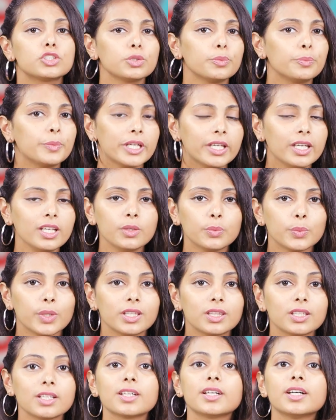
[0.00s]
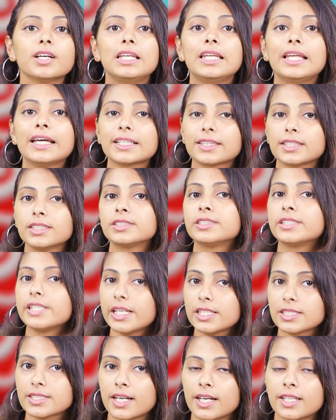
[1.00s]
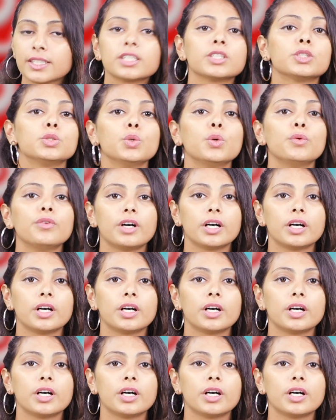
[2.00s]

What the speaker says: To begin with, collect the data that you